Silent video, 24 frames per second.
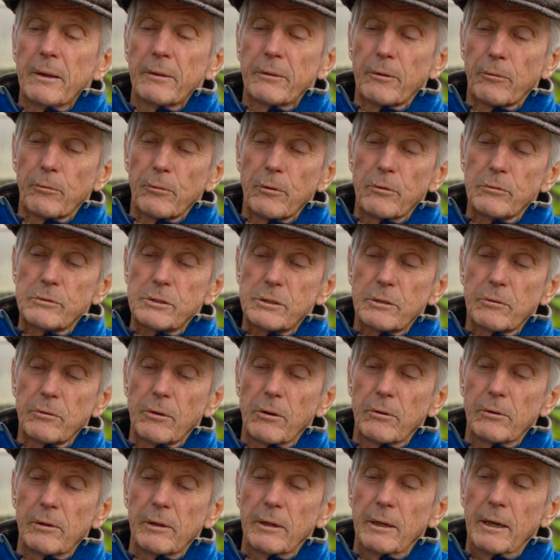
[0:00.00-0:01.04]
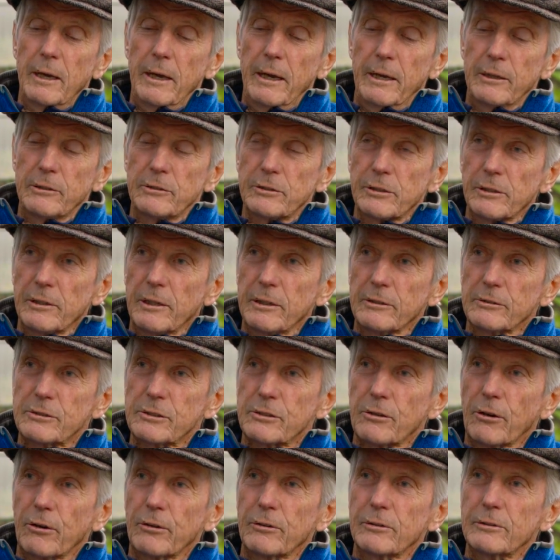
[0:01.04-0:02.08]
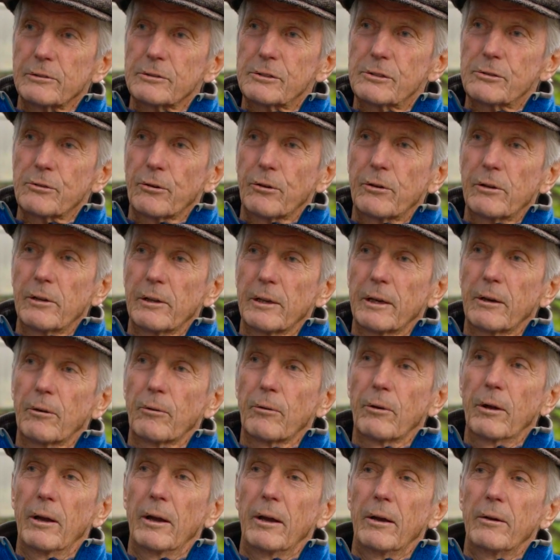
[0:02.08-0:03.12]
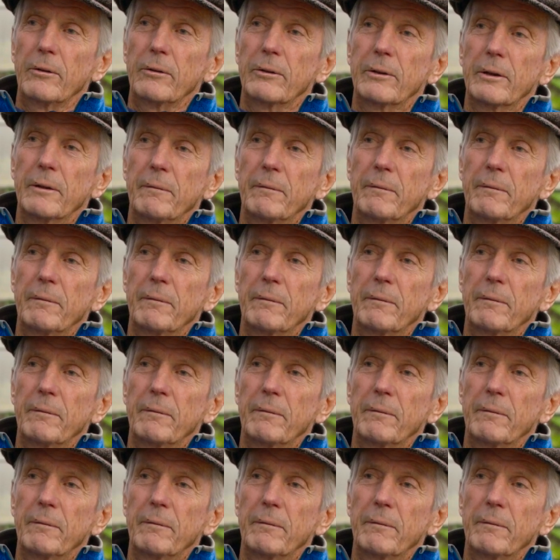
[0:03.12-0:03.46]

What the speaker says: the roots grow to the edge and then start circling around.